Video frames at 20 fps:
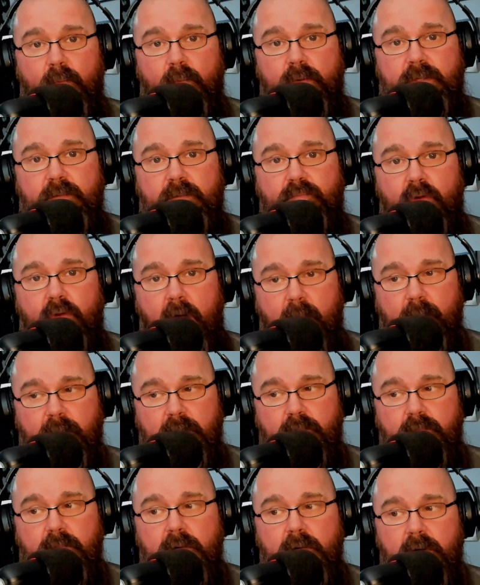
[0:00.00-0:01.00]
a
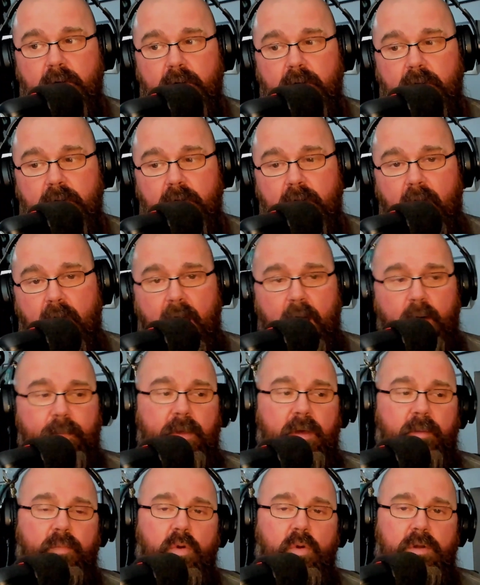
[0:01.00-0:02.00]
problem, I would be
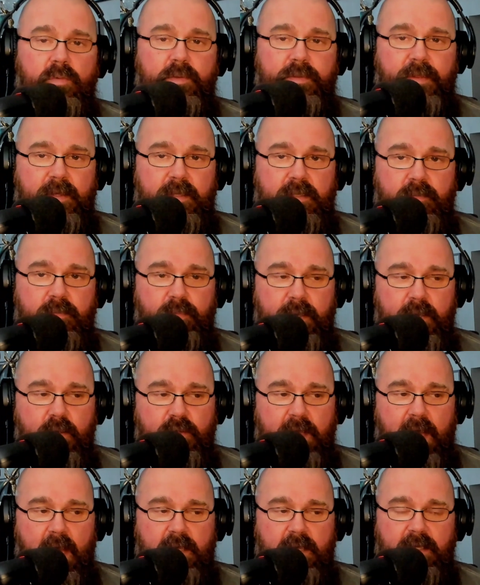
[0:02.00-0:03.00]
on board with this. But you're
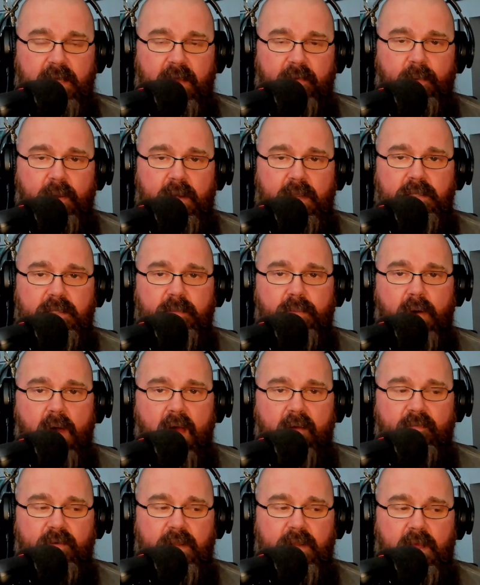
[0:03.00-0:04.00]
taxing everybody into
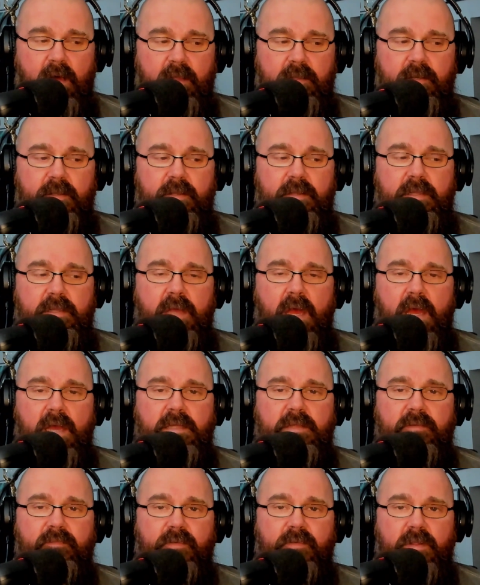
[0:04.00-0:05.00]
poverty under the disguise
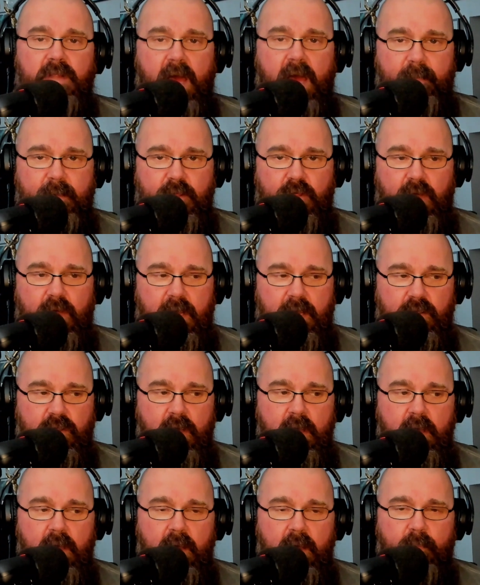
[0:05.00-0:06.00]
of climate change,
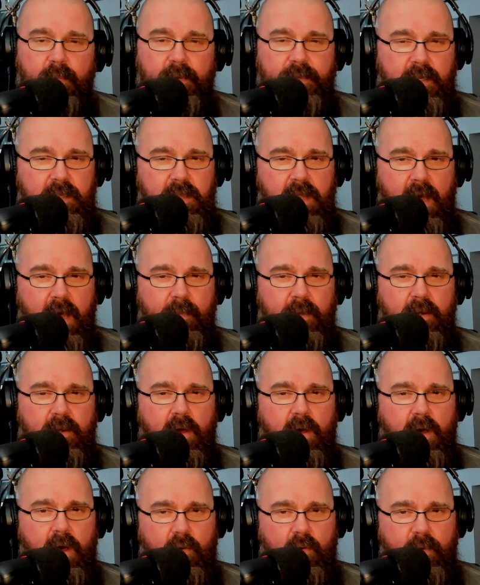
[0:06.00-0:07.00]
but the climate
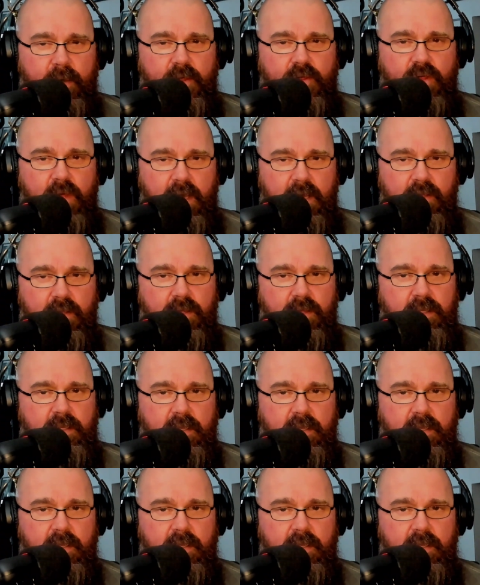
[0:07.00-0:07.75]
always changes.